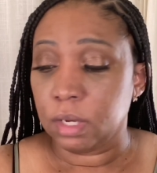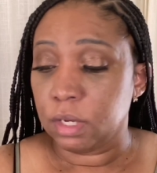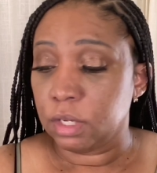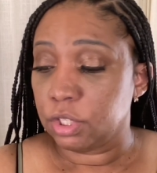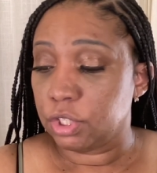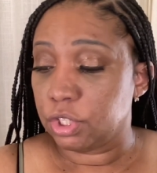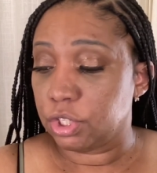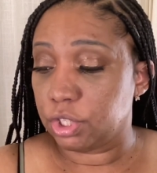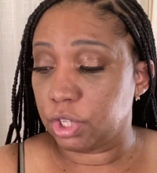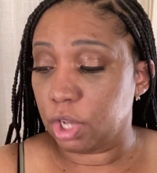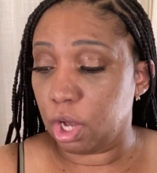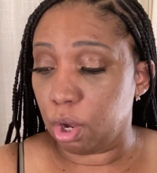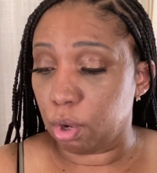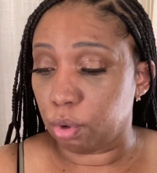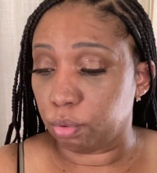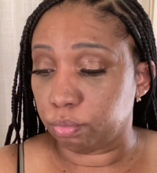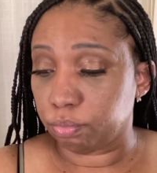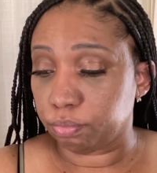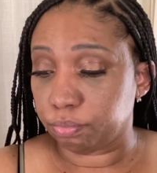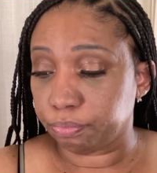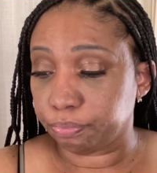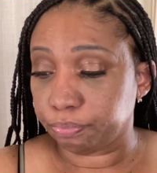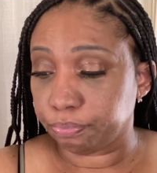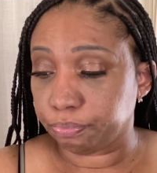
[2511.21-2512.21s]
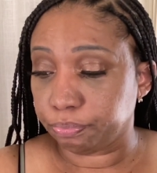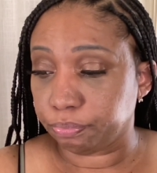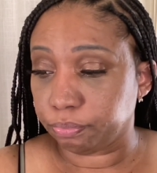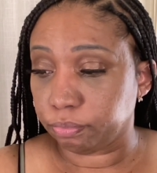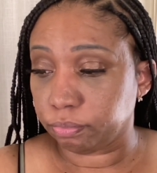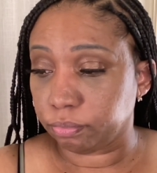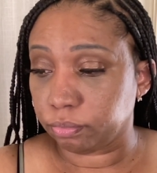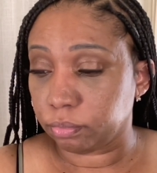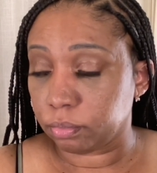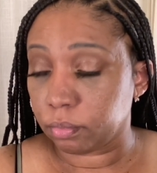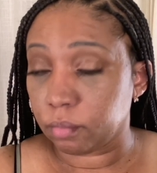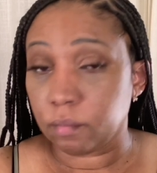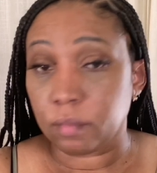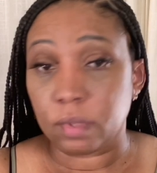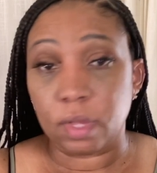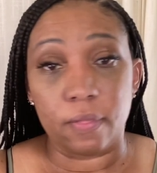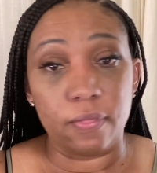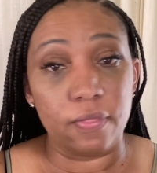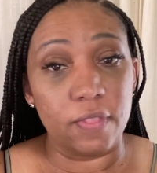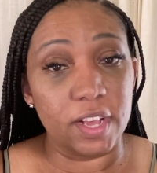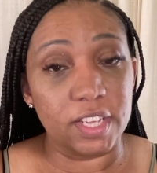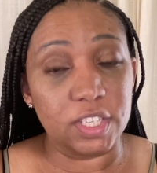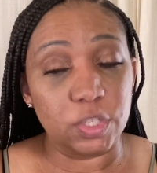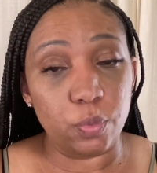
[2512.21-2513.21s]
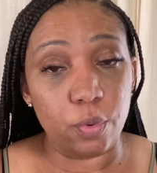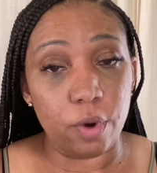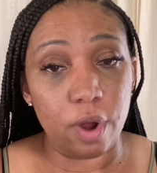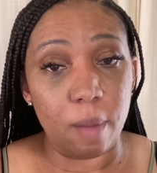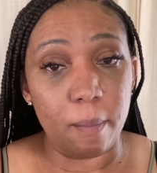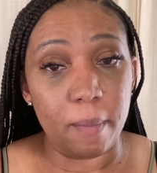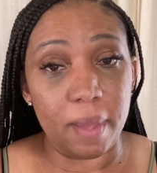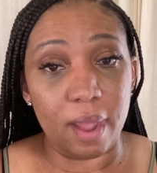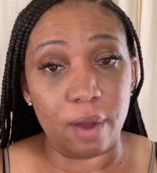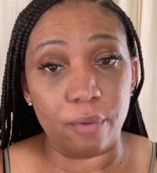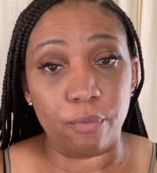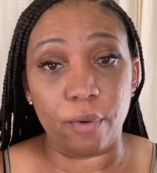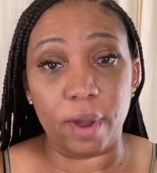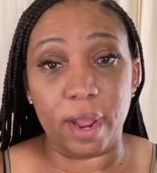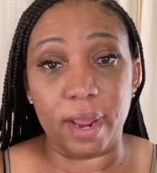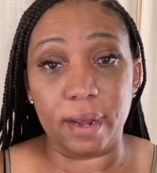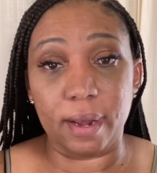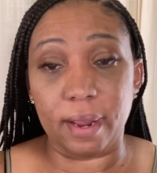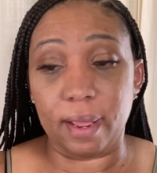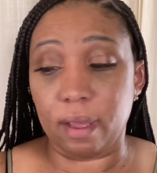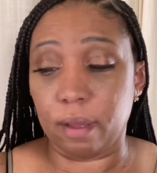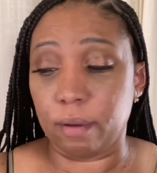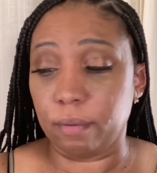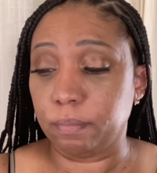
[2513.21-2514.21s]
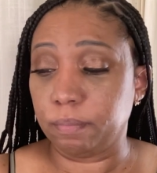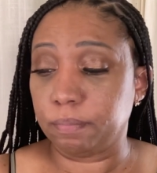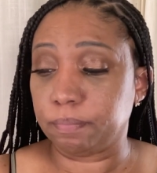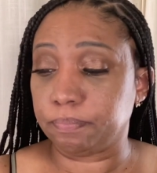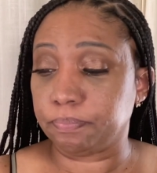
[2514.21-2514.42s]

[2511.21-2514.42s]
So, that's where I'm at right now.